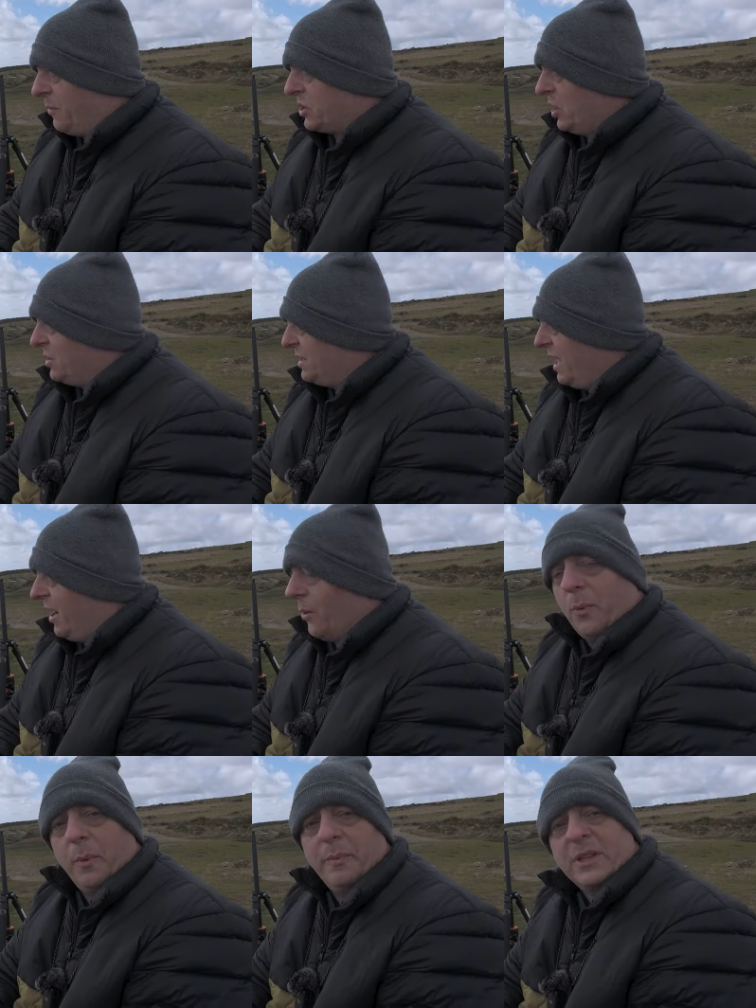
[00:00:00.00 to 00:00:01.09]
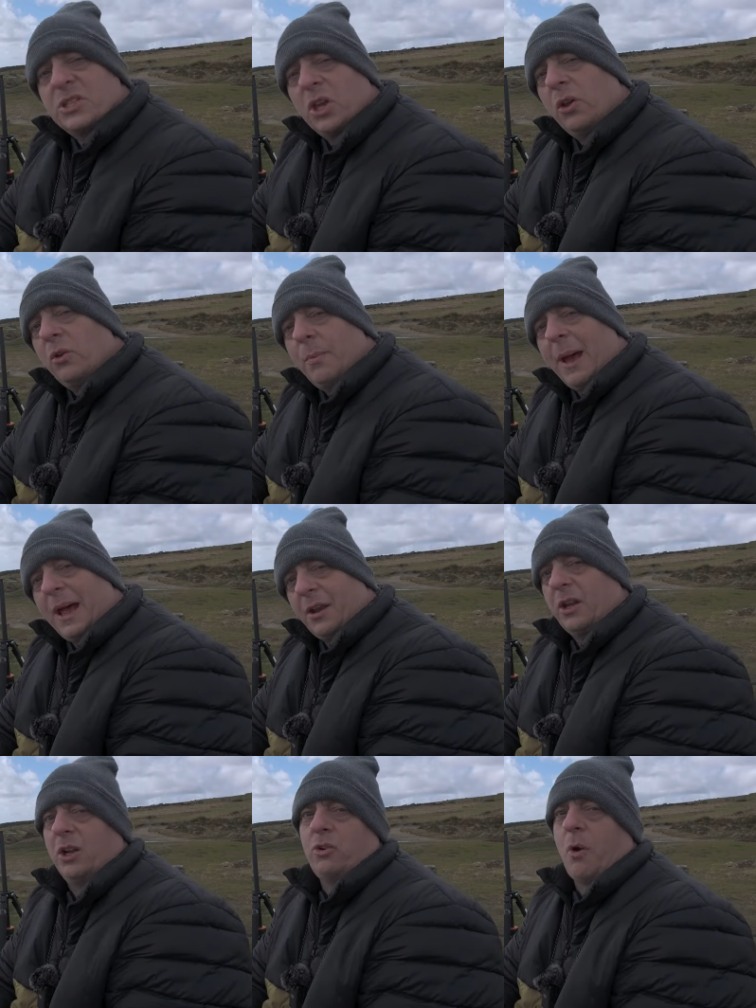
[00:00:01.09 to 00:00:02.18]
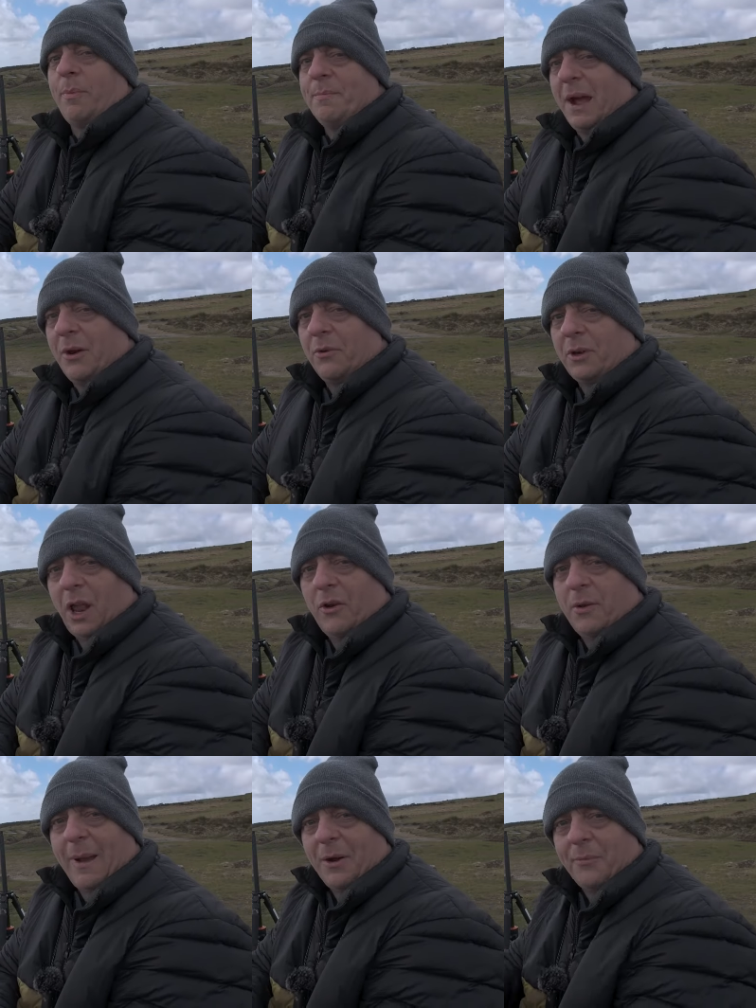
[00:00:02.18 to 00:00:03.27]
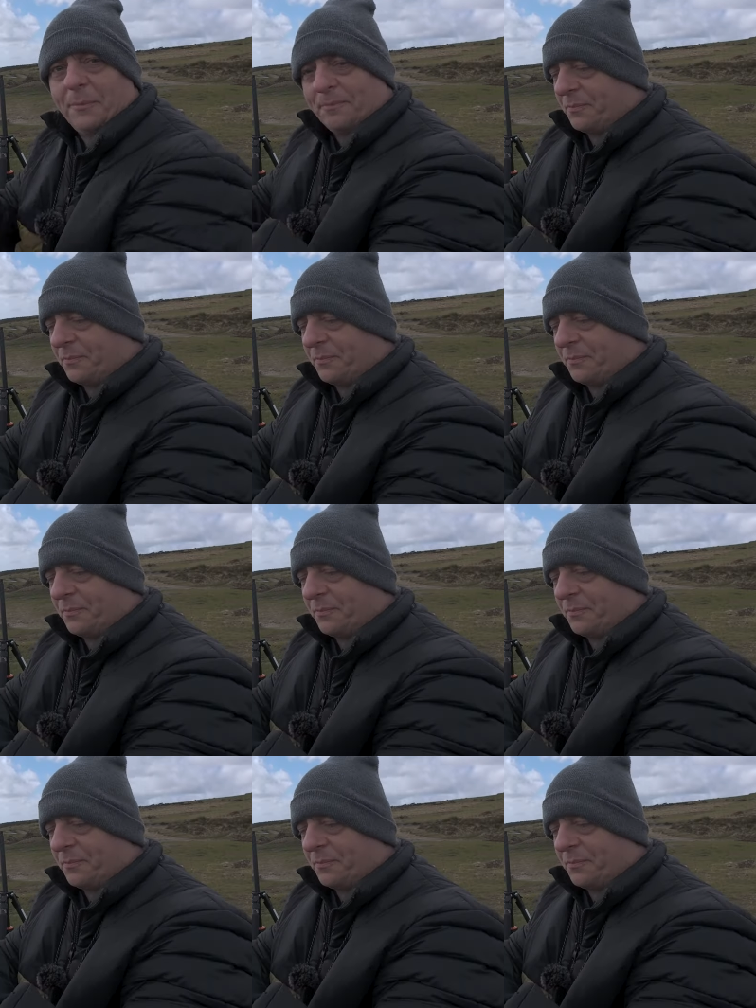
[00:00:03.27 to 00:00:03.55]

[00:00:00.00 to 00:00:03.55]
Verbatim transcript: it was stood still, it wouldn't be too bad. I could crop them out, clone them out.